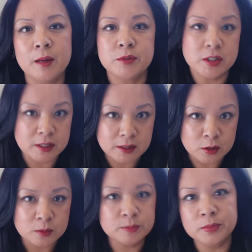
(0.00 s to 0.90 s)
just a
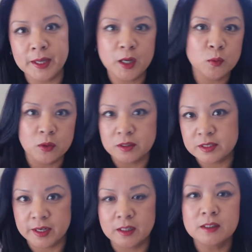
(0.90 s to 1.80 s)
little play on words
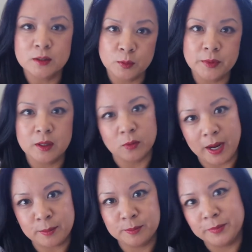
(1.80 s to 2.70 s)
there, lumpia
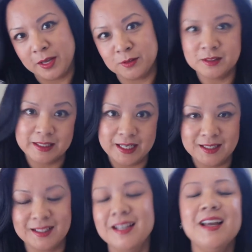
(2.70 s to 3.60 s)
wrap battle, get
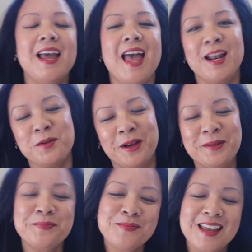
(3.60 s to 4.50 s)
it?
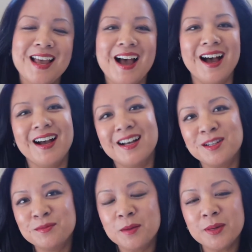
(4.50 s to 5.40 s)
Anyway,
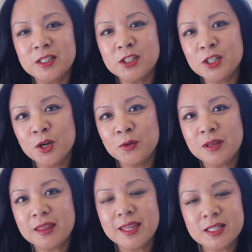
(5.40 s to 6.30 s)
but you know,
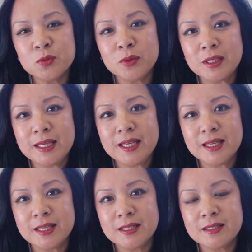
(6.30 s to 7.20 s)
this really
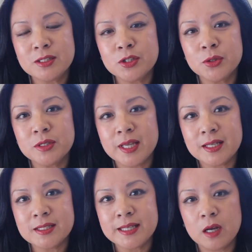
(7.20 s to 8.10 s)
is to
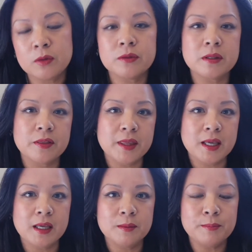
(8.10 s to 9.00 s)
test out
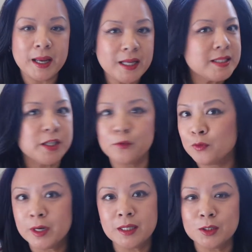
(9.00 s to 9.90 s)
the many
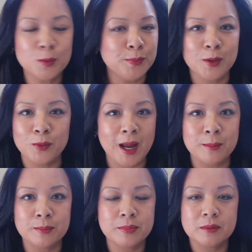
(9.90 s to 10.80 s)
different lumpia
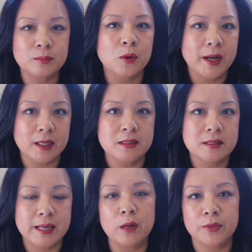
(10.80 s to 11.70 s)
wrap
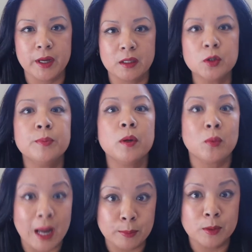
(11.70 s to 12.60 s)
brands out there, lumpia
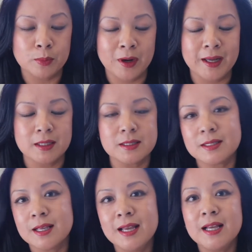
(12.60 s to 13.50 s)
wrapper
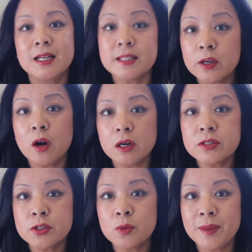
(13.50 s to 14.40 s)
brands, because there are
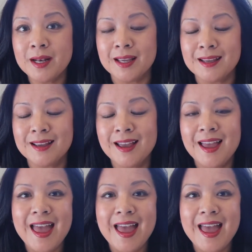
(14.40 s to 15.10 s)
so many.